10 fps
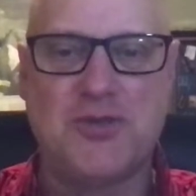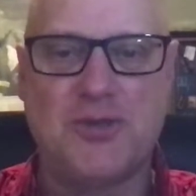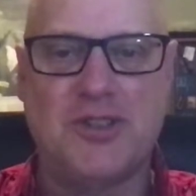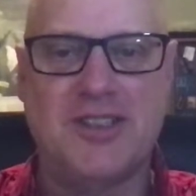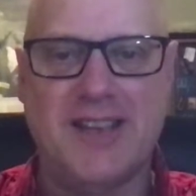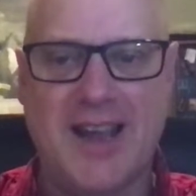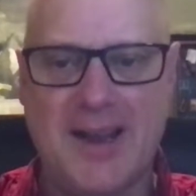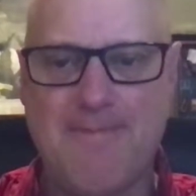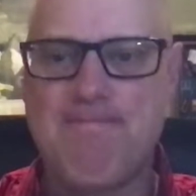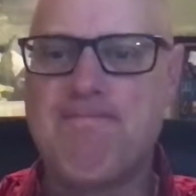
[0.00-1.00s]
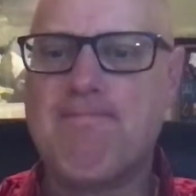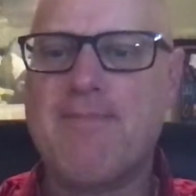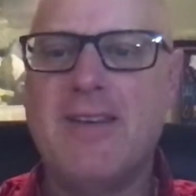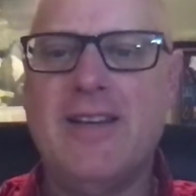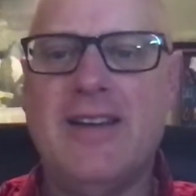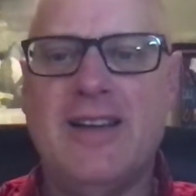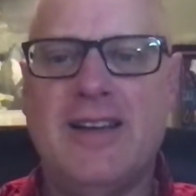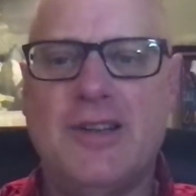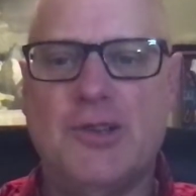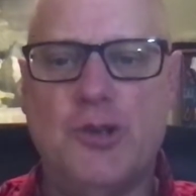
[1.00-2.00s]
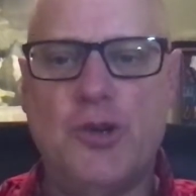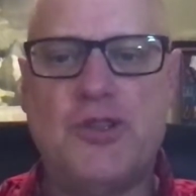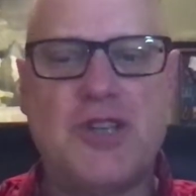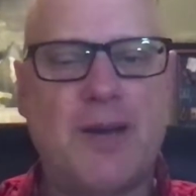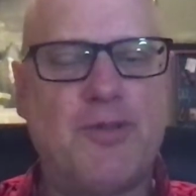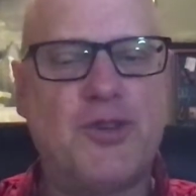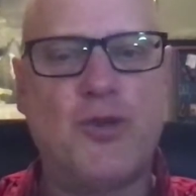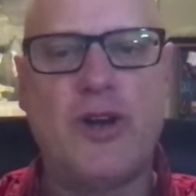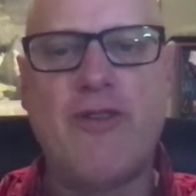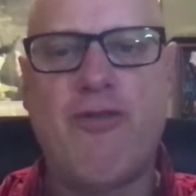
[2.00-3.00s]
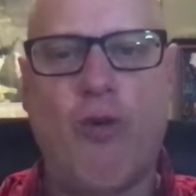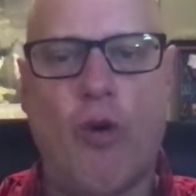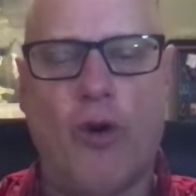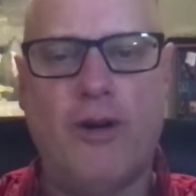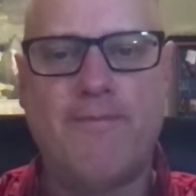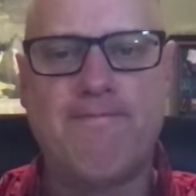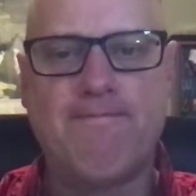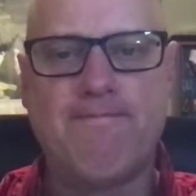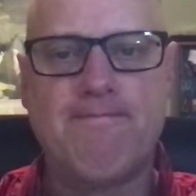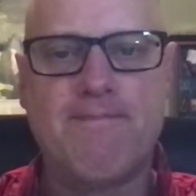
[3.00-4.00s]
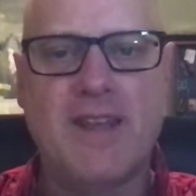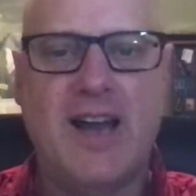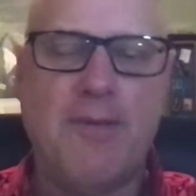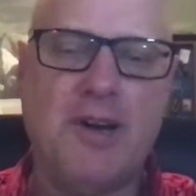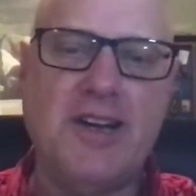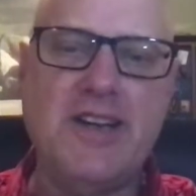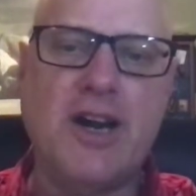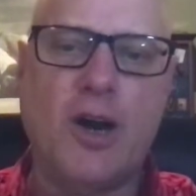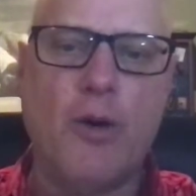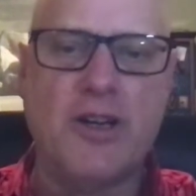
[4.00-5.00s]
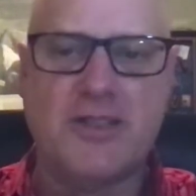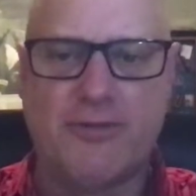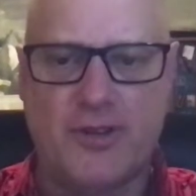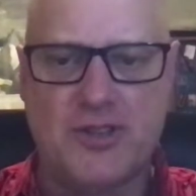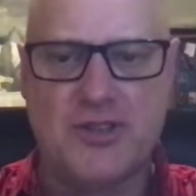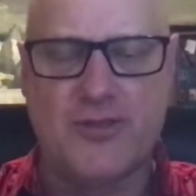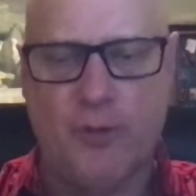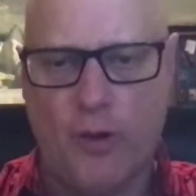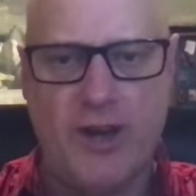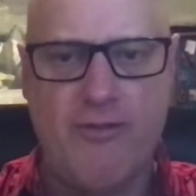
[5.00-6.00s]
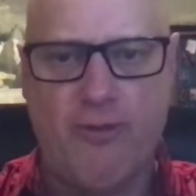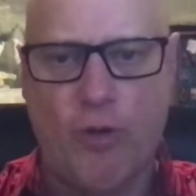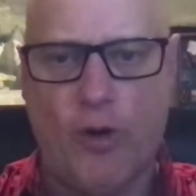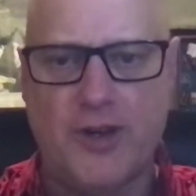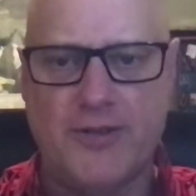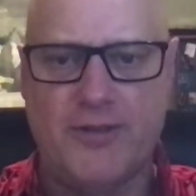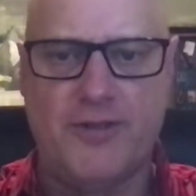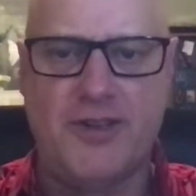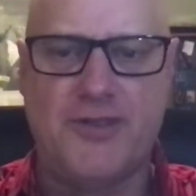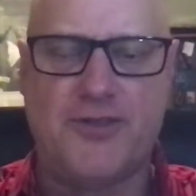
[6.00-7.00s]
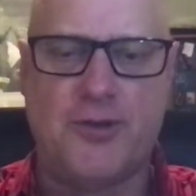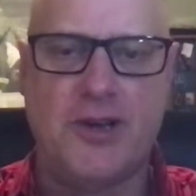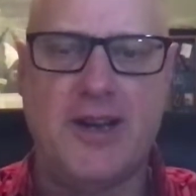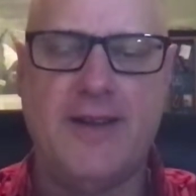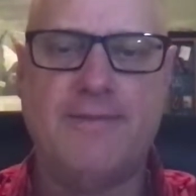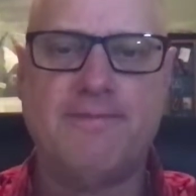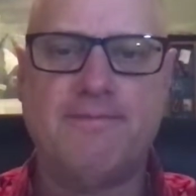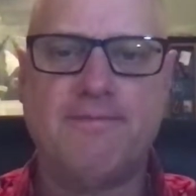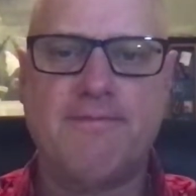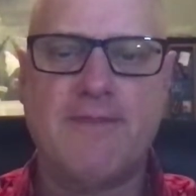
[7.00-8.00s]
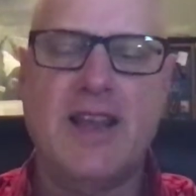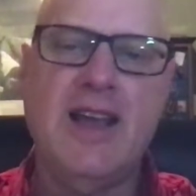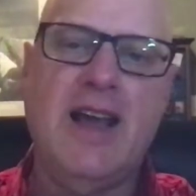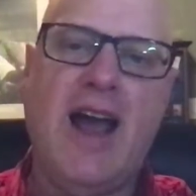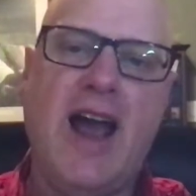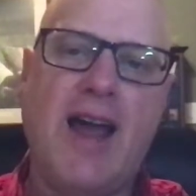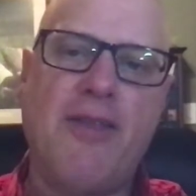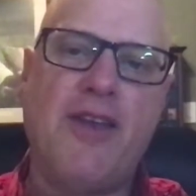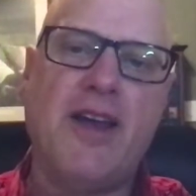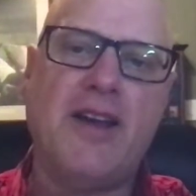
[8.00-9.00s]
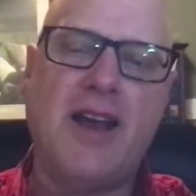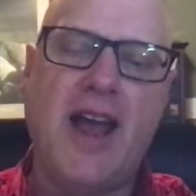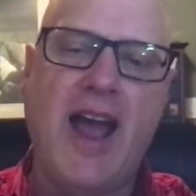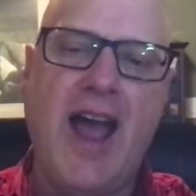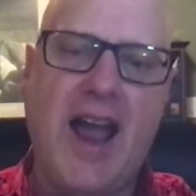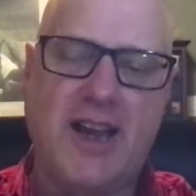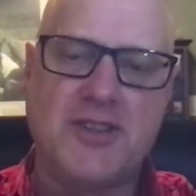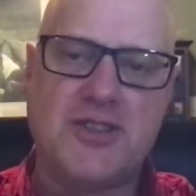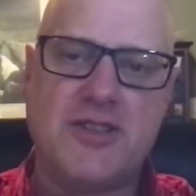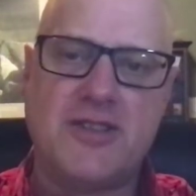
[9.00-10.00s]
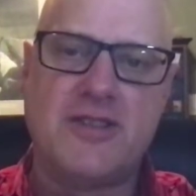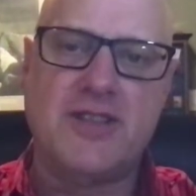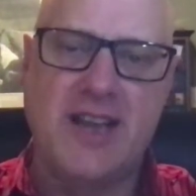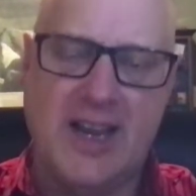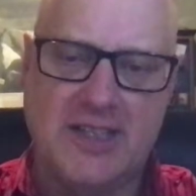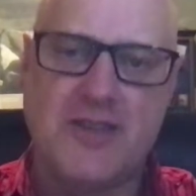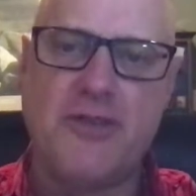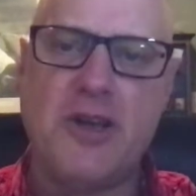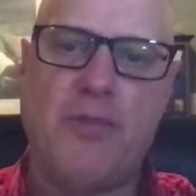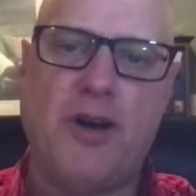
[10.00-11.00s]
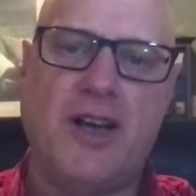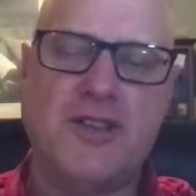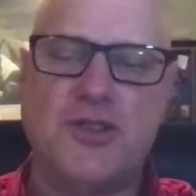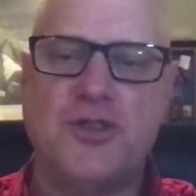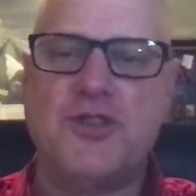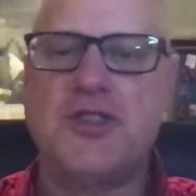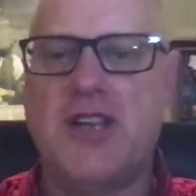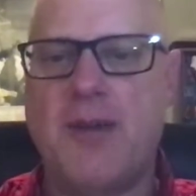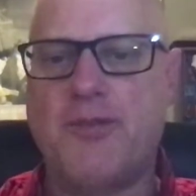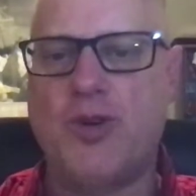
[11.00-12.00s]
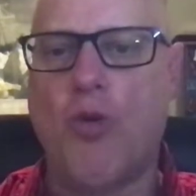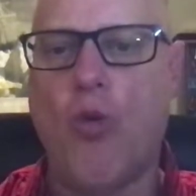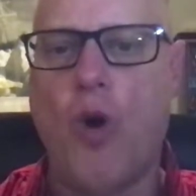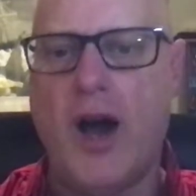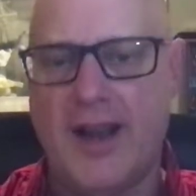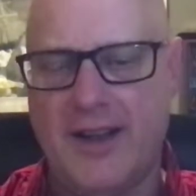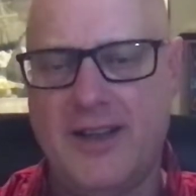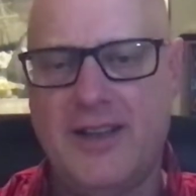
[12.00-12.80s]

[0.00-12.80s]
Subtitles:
for today. Luke chapter 24. I'm going to narrow it to verses 44 to 53. And then Acts, the Acts of the Apostles, chapter 1,